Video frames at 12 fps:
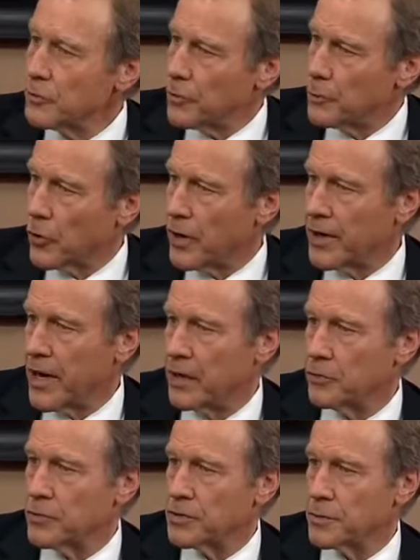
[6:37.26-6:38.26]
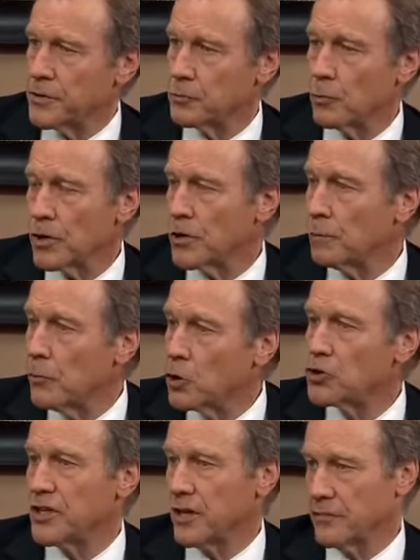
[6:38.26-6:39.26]
of a brain aneurysm is one of the
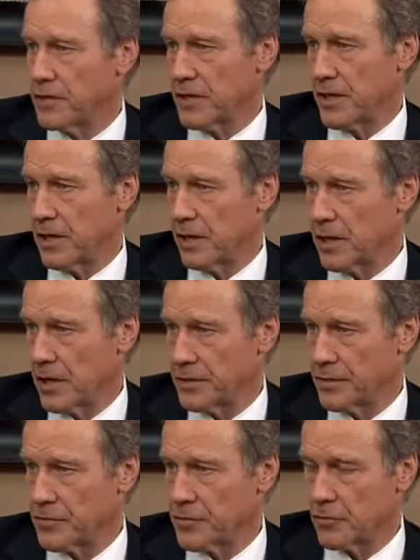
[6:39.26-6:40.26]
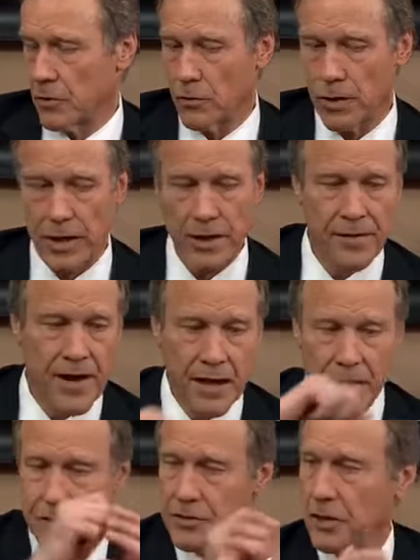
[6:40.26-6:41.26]
most devastating kinds of stroke, and that is